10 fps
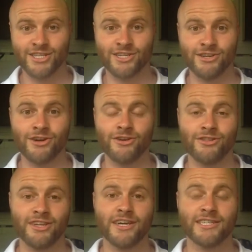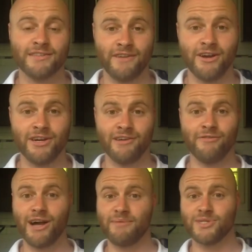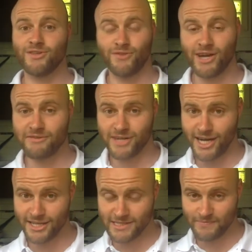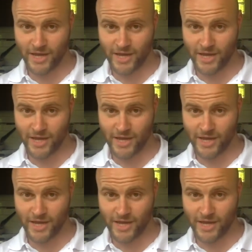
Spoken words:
you know the severity of what happens if you have nuts.